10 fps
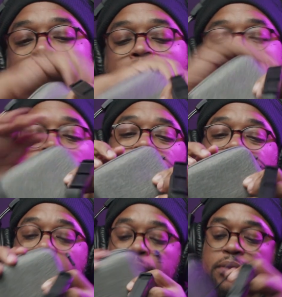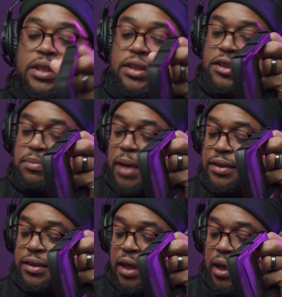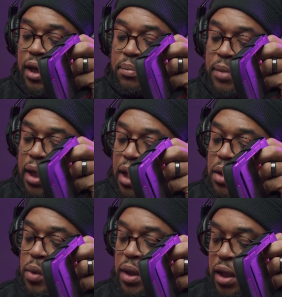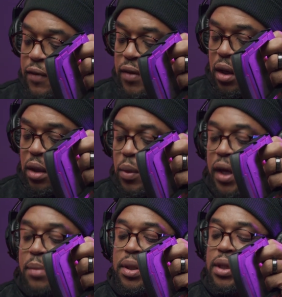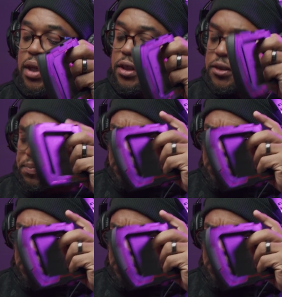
Oftentimes, this is my setup, and I don't want to give it all away because